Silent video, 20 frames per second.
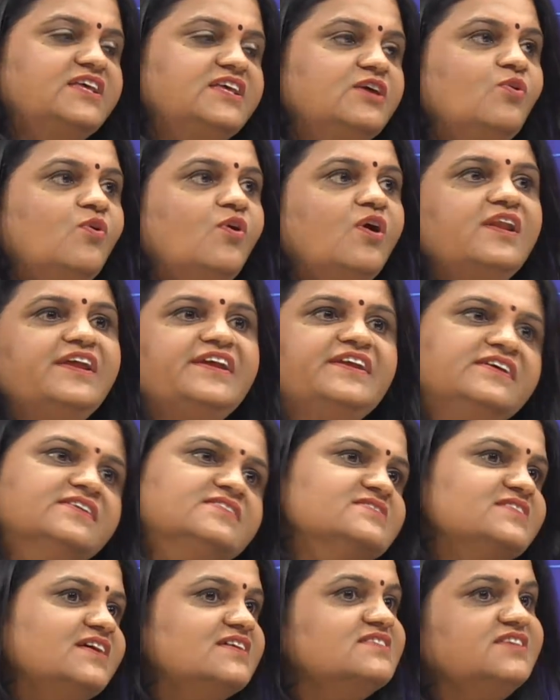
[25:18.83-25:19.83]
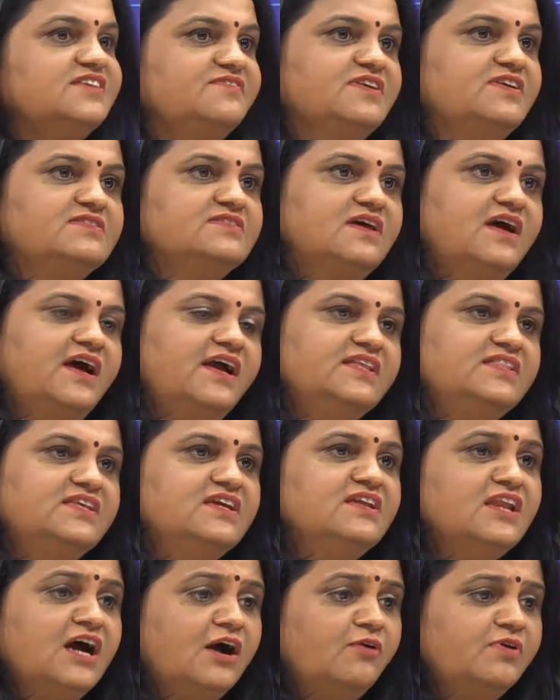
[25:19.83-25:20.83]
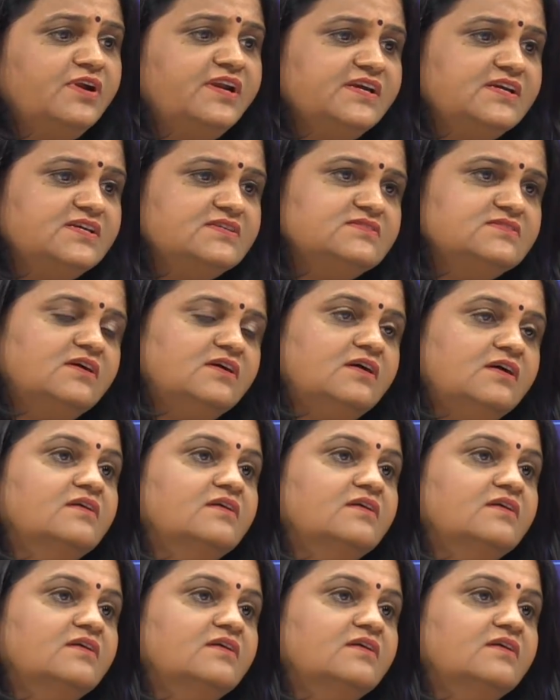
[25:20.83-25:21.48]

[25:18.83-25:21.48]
think all Indians are saving. I think nowadays